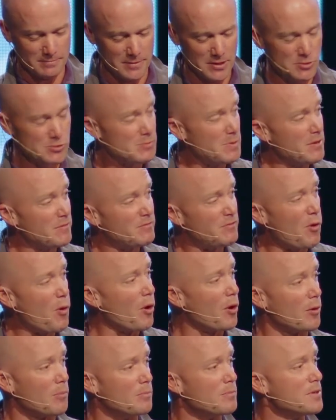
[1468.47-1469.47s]
He was being
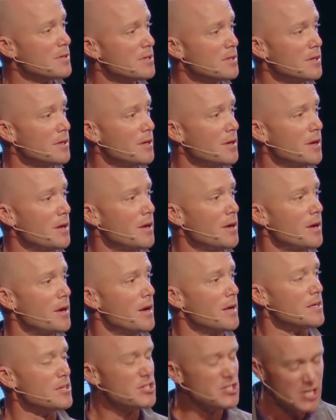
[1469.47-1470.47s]
formed
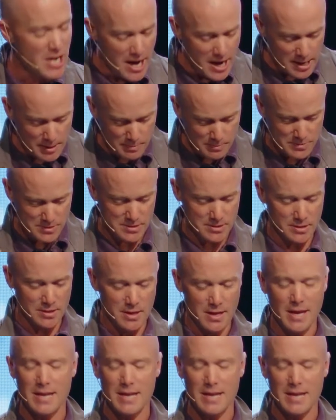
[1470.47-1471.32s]
and shaped